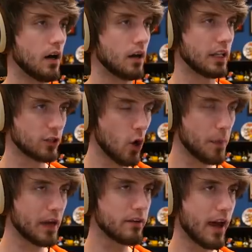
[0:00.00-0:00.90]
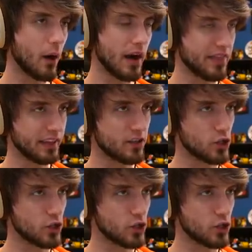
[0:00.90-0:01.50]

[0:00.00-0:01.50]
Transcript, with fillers: Let's go up here now. I think this